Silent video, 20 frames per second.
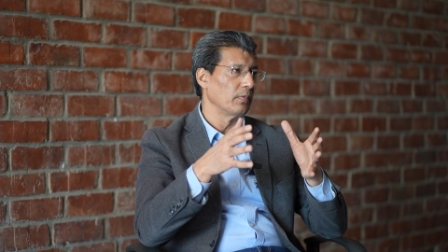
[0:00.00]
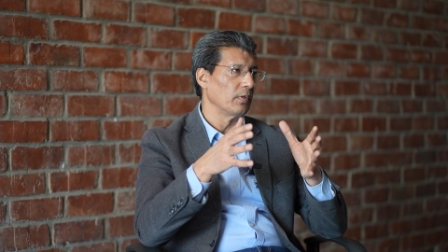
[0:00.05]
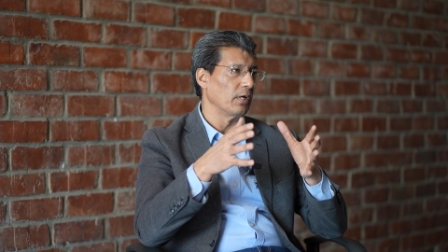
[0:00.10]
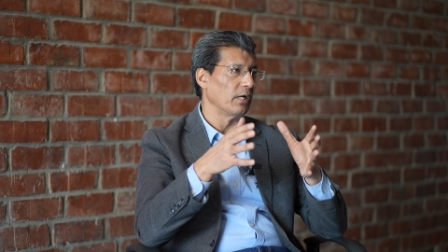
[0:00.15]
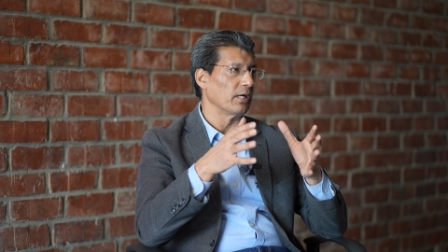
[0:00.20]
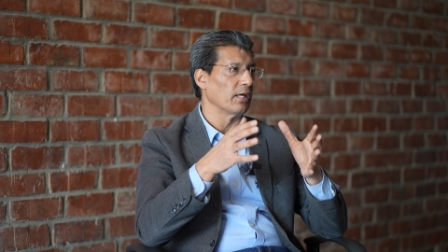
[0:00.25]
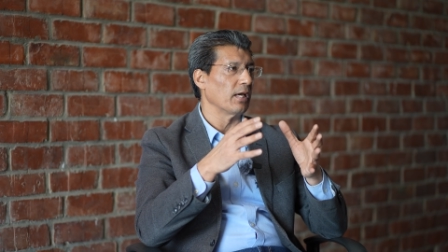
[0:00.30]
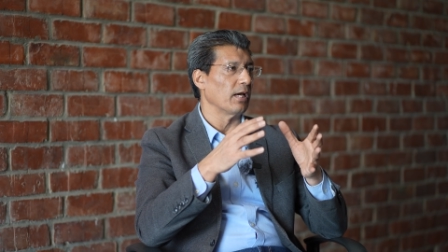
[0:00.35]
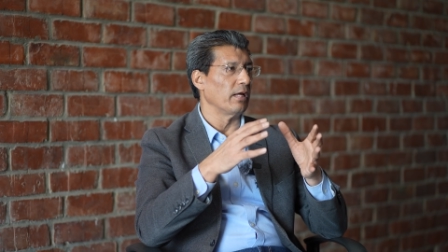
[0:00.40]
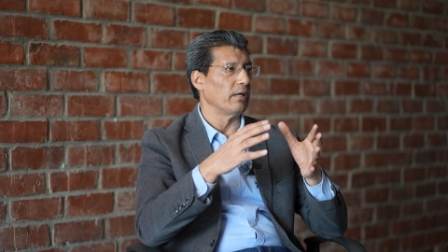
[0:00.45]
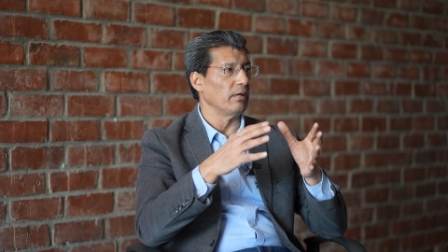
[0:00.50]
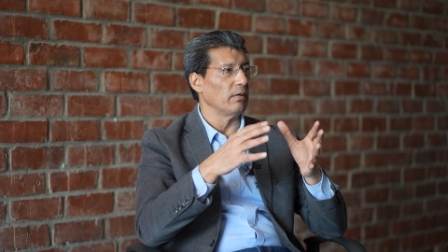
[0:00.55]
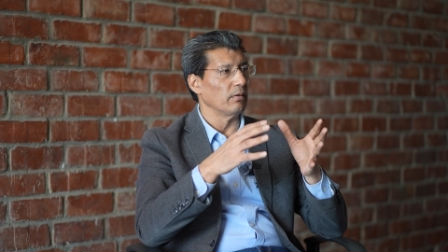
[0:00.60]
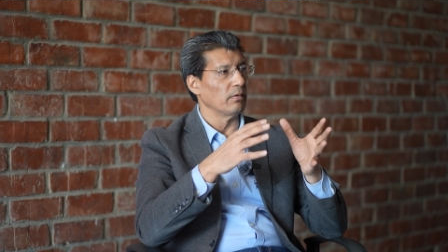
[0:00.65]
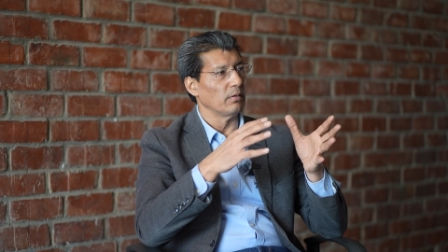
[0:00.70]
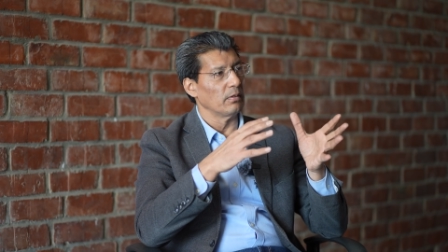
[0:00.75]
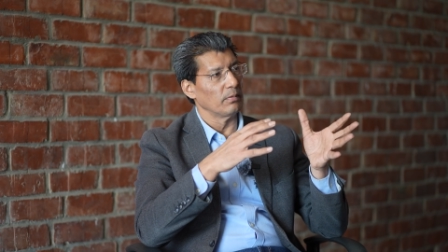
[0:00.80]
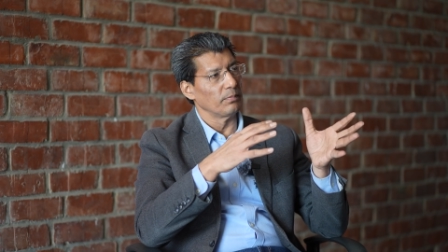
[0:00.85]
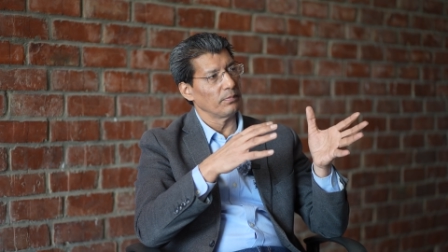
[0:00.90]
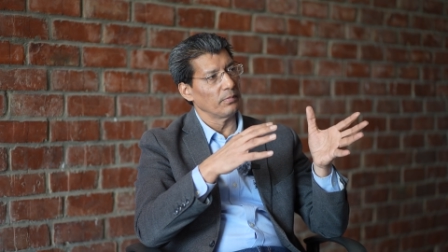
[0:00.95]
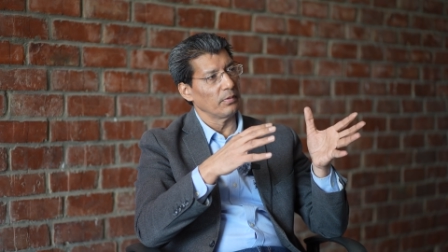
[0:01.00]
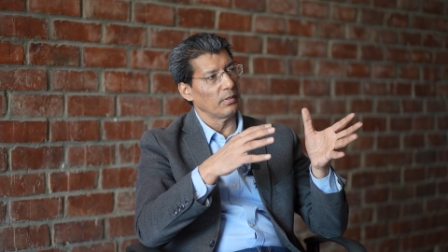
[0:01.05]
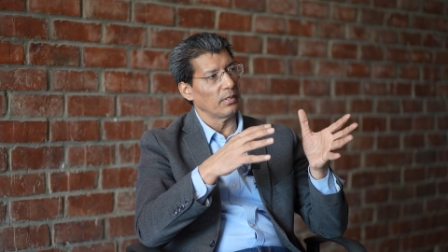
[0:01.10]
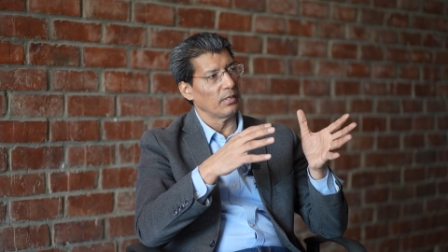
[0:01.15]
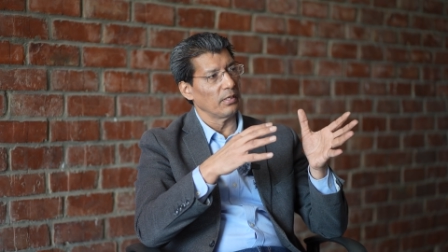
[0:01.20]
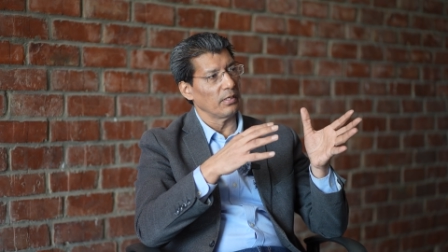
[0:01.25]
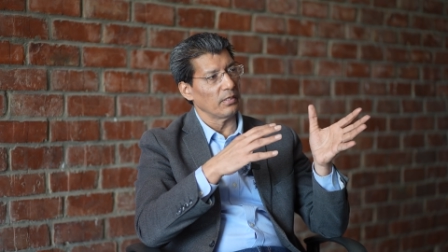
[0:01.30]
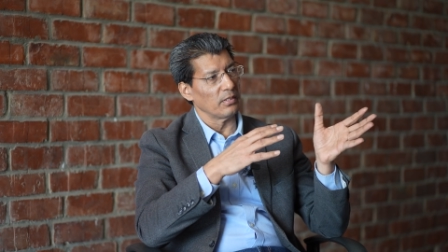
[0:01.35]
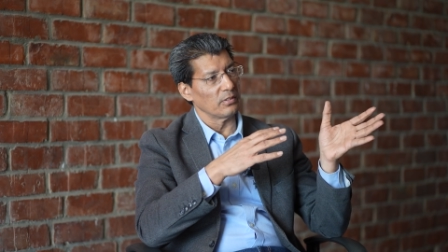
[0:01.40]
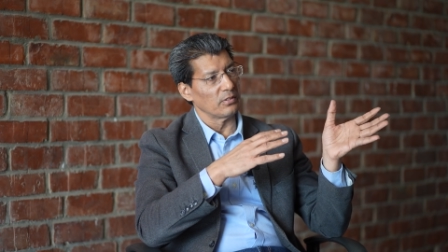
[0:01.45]
Again,
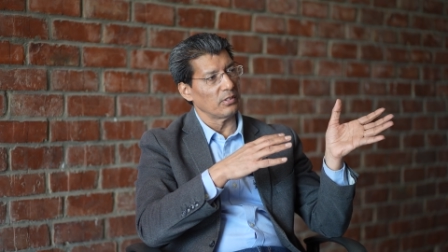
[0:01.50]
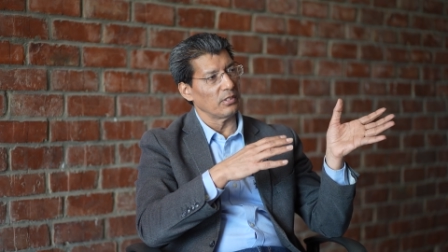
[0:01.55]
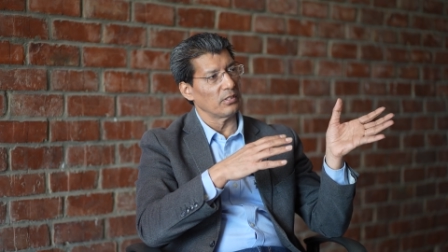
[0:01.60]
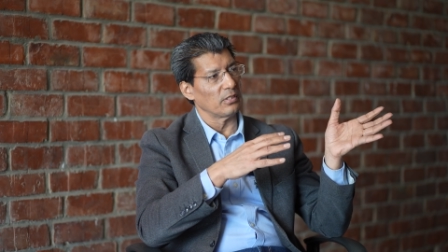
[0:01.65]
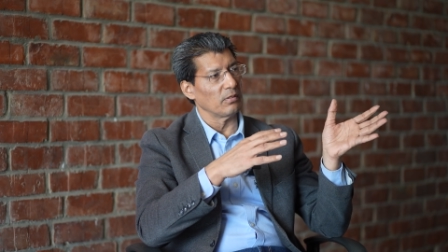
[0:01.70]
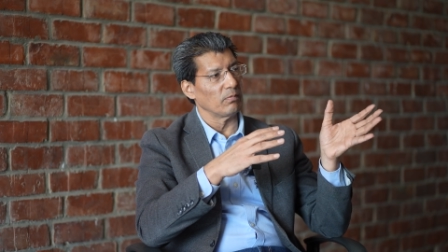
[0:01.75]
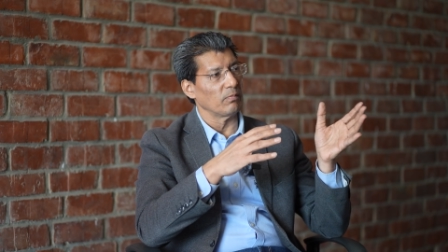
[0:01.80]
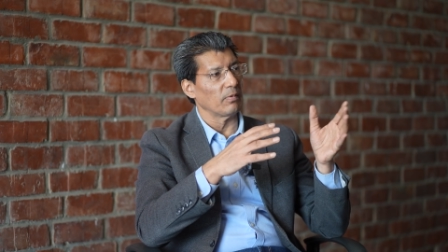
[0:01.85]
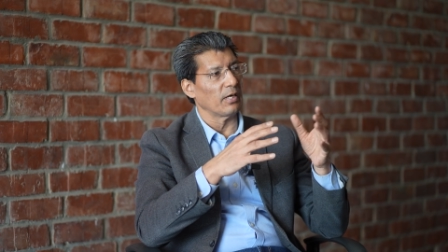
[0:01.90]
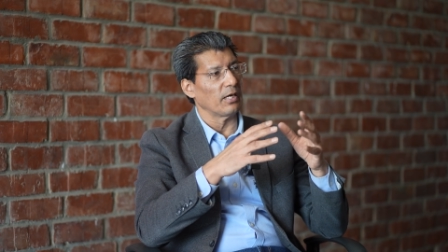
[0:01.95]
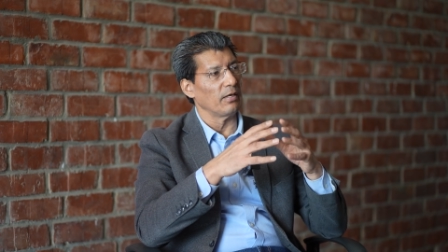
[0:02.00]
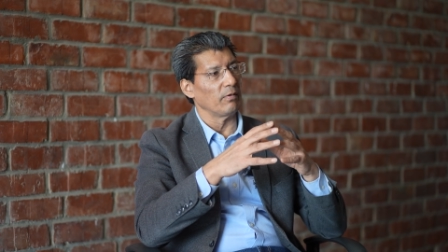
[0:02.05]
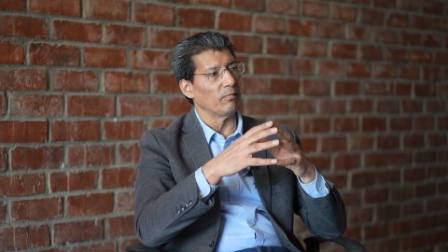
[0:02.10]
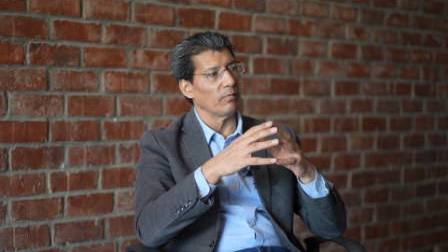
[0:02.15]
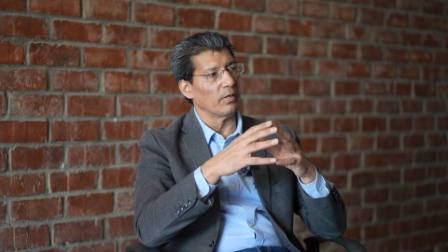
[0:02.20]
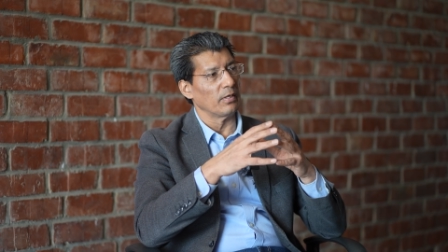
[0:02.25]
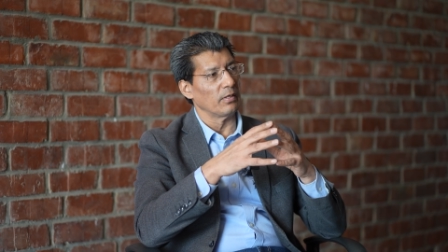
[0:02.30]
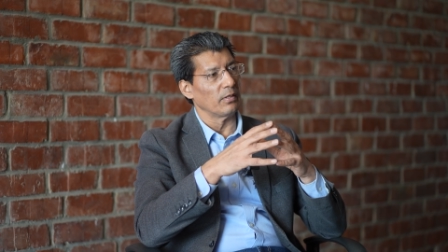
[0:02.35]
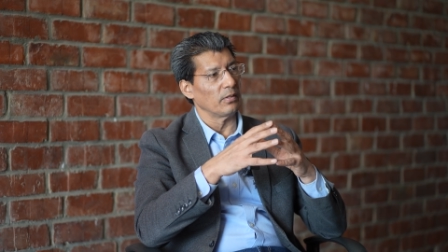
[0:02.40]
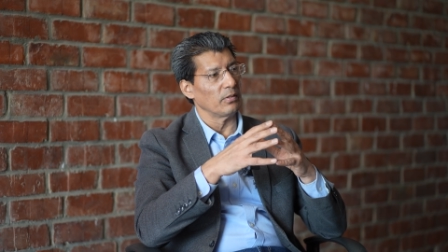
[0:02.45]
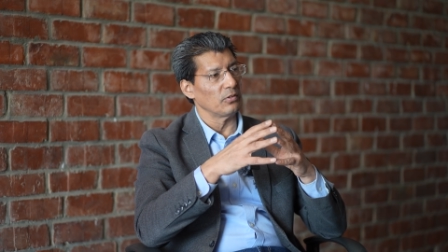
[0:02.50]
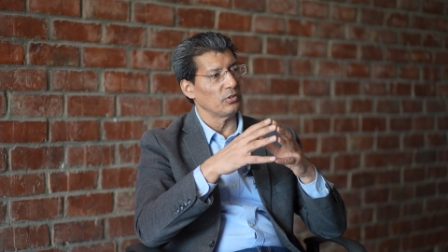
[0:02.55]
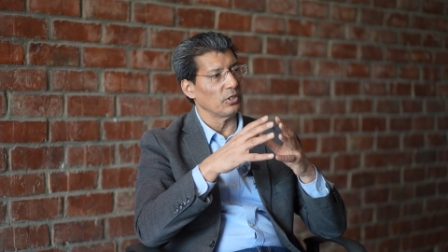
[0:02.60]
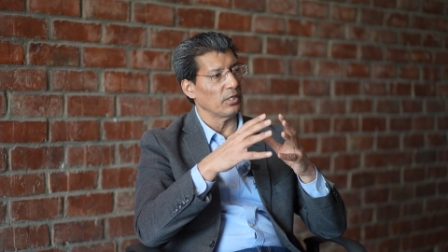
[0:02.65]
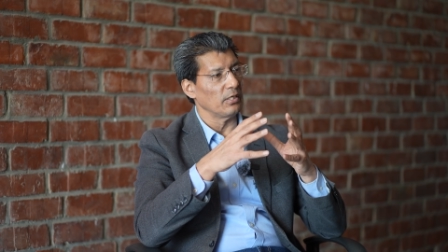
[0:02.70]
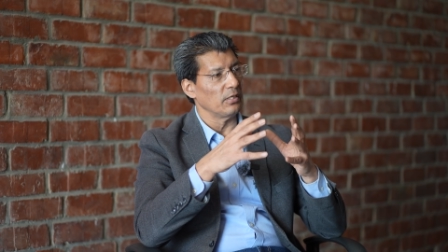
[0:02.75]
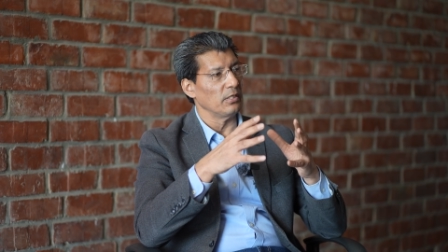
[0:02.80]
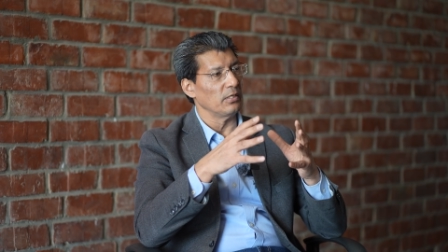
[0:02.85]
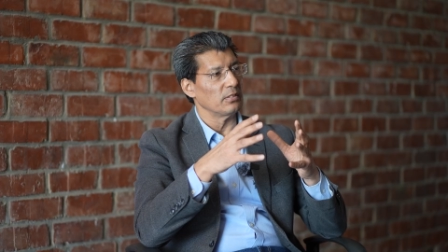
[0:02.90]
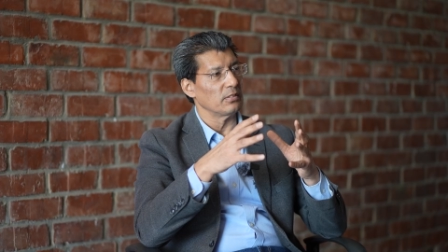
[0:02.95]
it is written by one
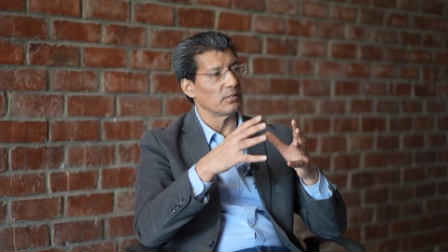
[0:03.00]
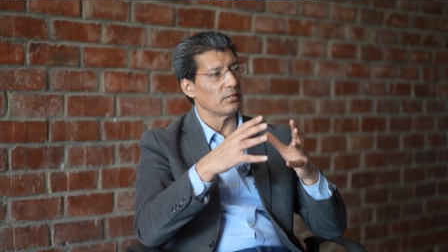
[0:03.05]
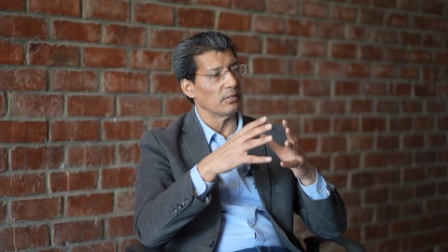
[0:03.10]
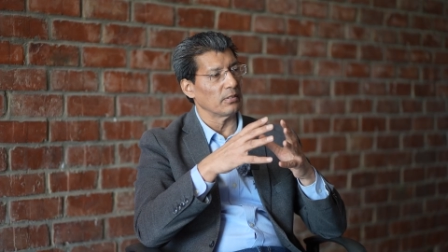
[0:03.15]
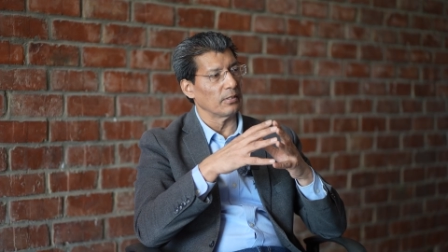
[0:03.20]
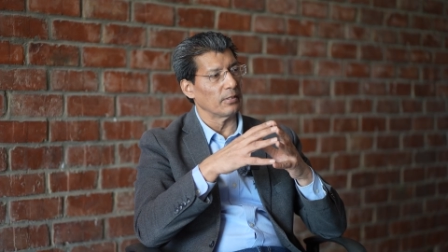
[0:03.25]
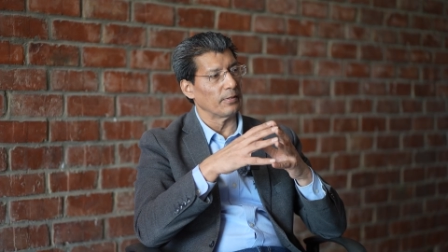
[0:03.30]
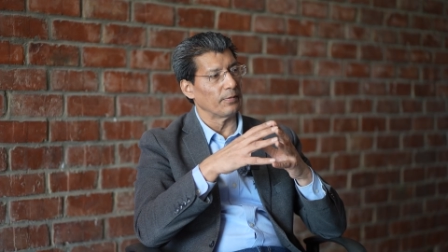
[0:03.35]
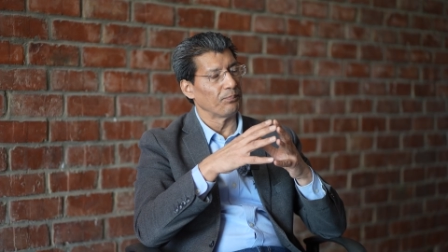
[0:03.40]
Chinese